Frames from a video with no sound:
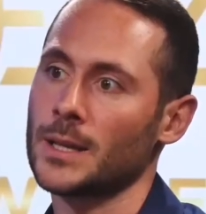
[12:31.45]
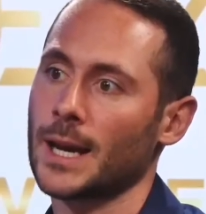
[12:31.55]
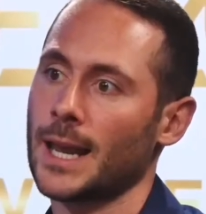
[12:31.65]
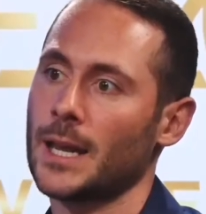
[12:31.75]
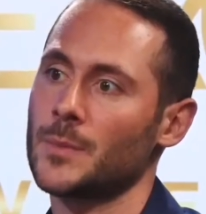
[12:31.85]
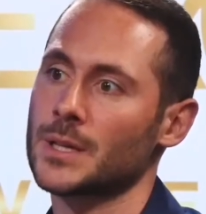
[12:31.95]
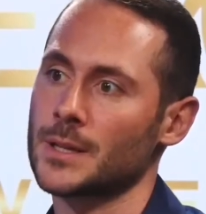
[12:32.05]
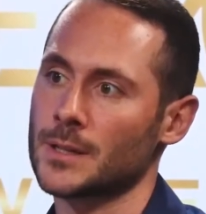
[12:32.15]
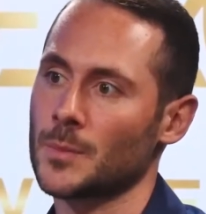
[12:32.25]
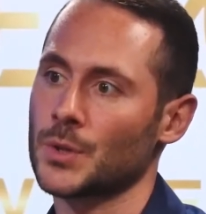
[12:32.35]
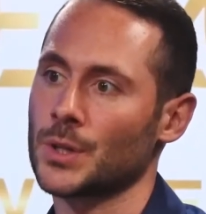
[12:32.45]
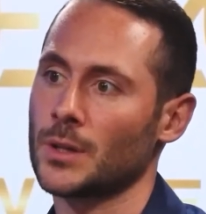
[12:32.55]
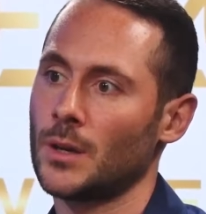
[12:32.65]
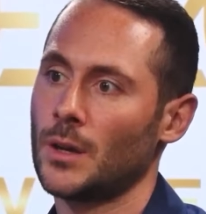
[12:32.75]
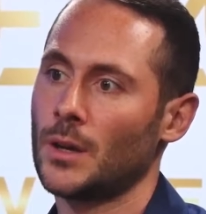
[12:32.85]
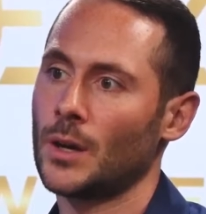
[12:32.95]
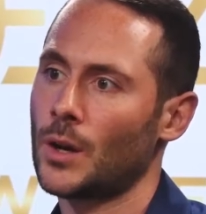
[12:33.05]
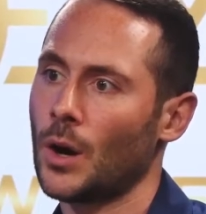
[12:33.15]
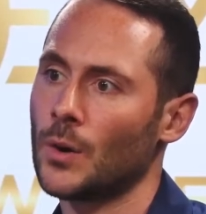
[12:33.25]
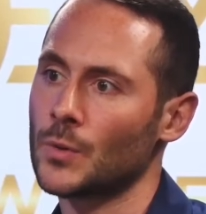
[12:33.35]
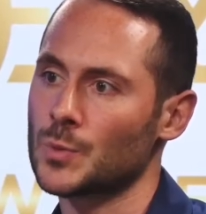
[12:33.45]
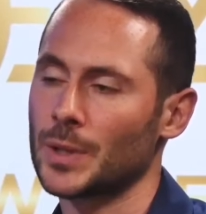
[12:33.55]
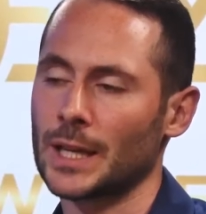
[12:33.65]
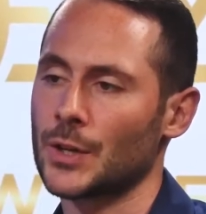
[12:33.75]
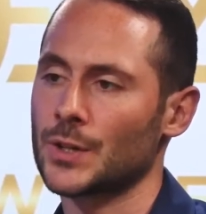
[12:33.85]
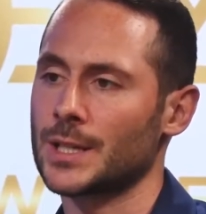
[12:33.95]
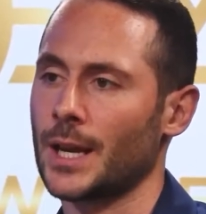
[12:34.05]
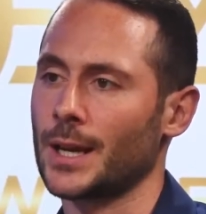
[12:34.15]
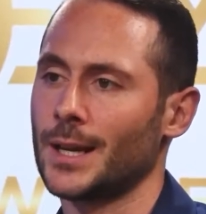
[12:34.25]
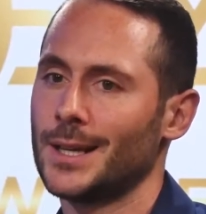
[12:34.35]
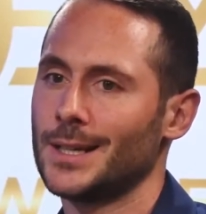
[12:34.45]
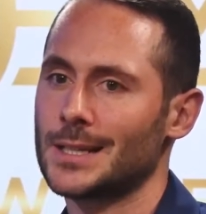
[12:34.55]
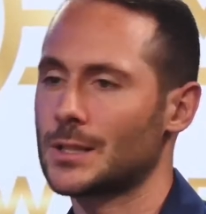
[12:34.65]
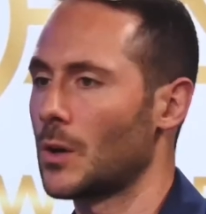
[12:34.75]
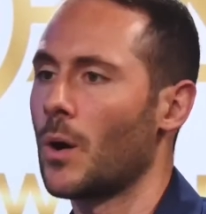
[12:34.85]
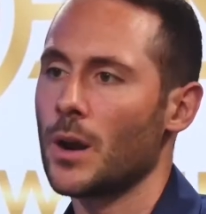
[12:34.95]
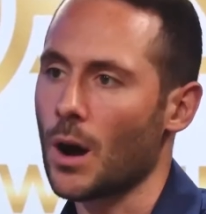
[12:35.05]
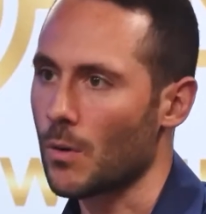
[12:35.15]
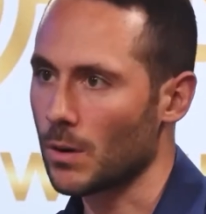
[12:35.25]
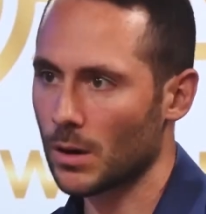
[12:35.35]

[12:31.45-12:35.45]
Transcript: that cannabis consumption goes, but like you're saying, it's so unknown.